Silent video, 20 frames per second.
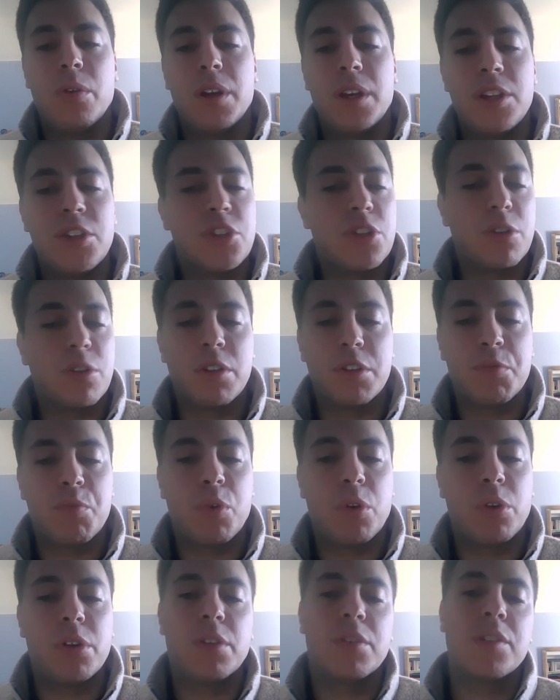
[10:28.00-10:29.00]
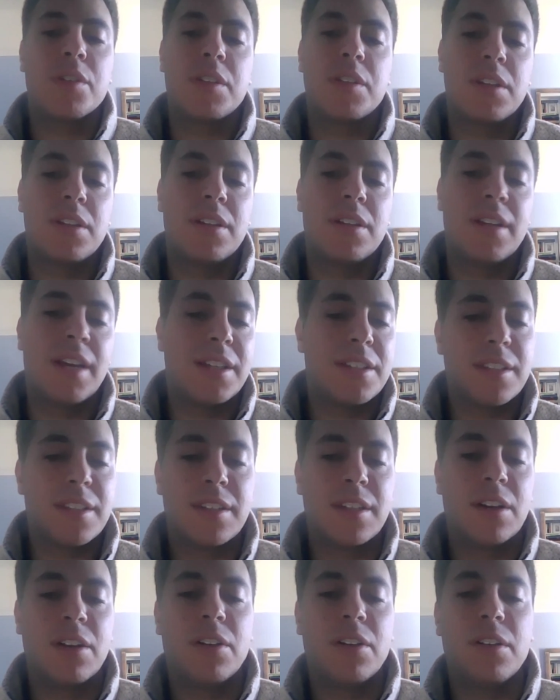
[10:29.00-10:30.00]
insurance brokers isn't
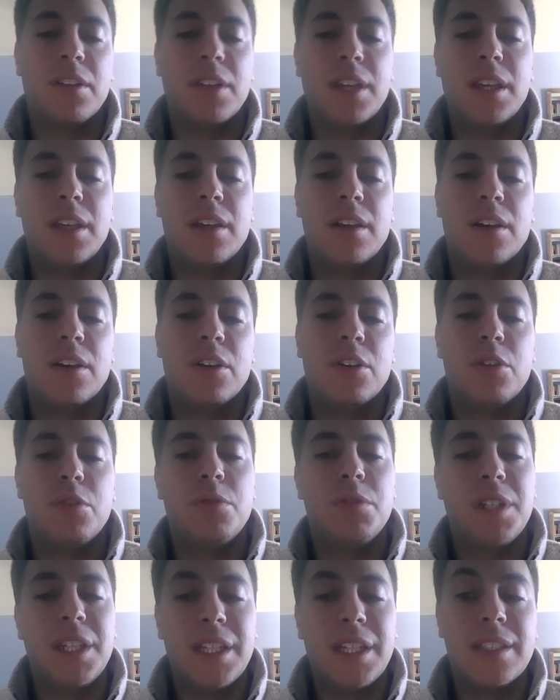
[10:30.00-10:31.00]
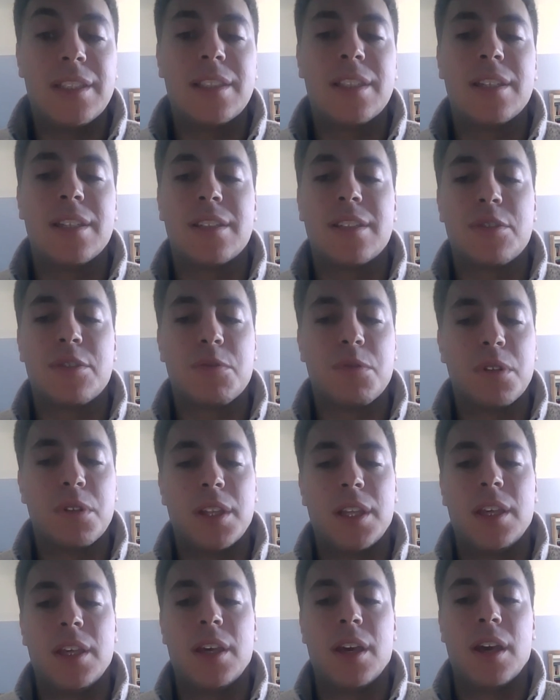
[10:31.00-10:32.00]
necessarily who needs this. It's
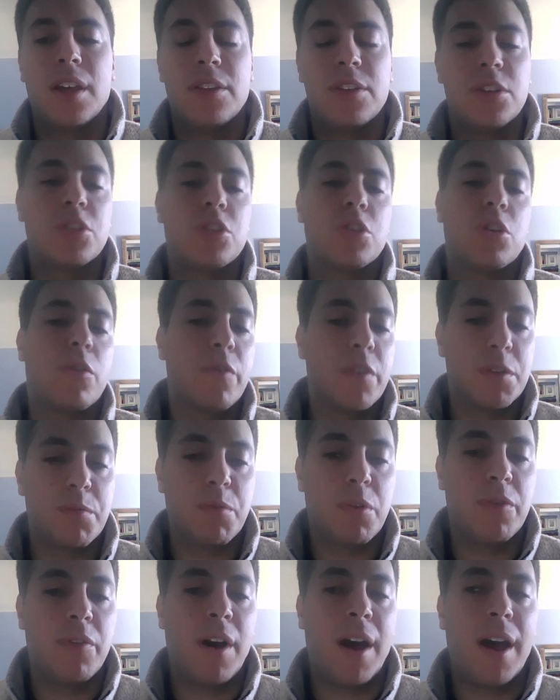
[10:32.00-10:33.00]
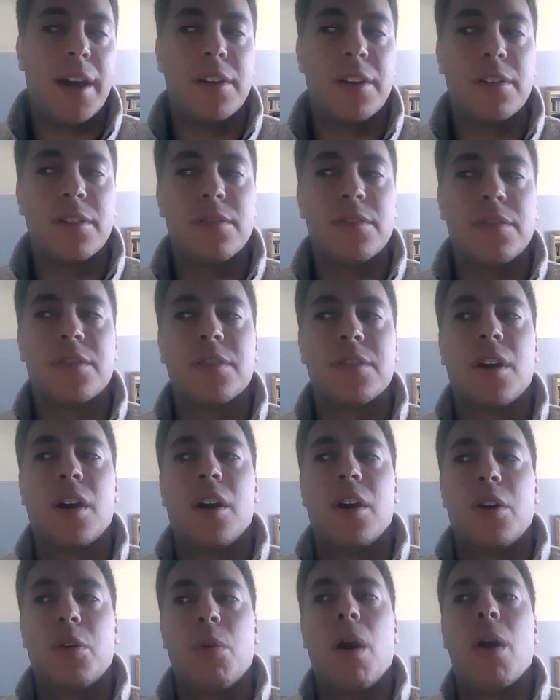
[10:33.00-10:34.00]
really the service providers
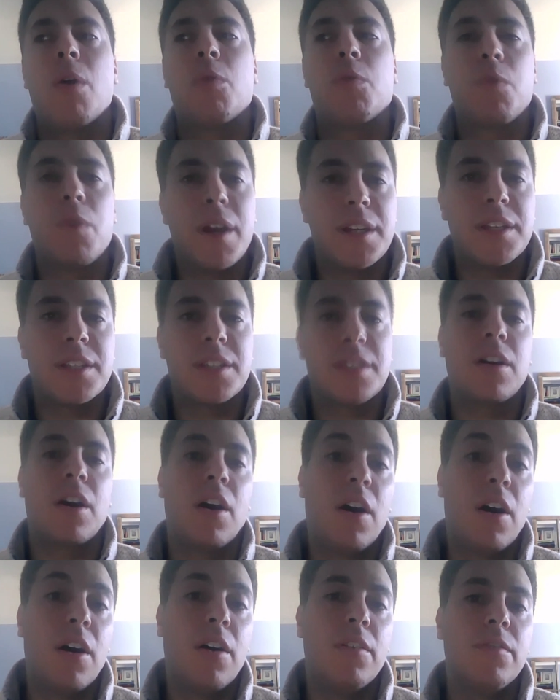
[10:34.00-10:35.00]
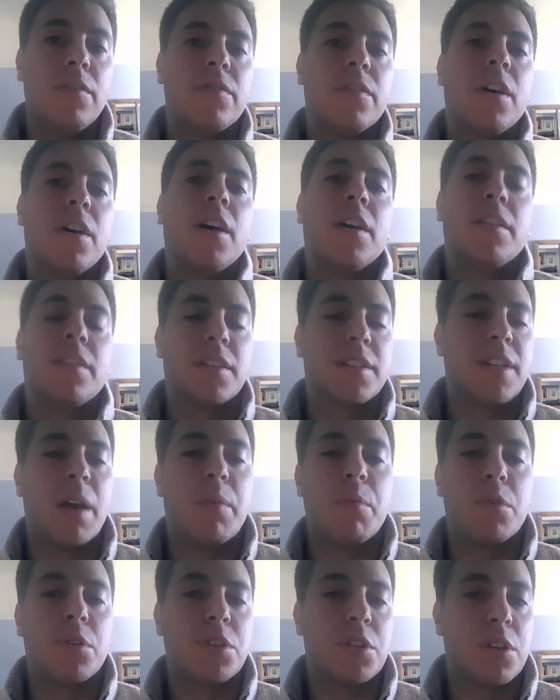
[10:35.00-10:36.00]
who are at risk of the
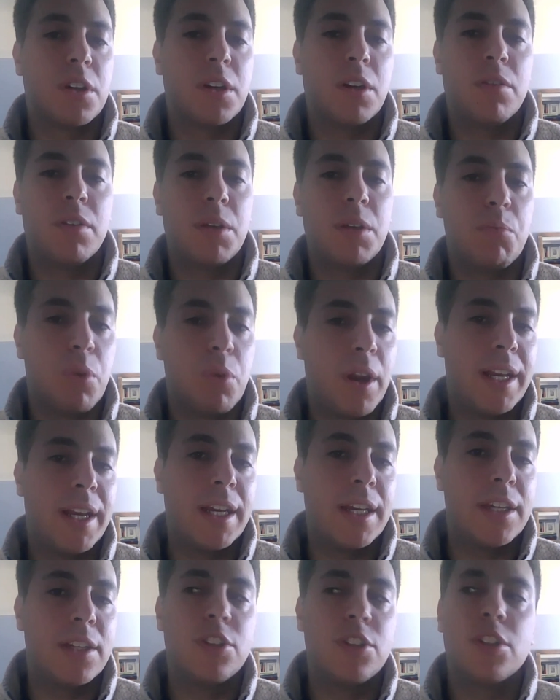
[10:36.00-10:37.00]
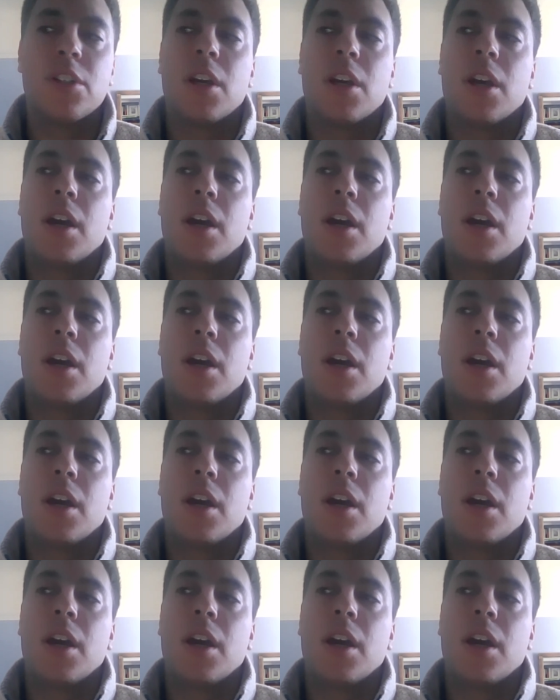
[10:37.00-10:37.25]
cybersecurity breakage.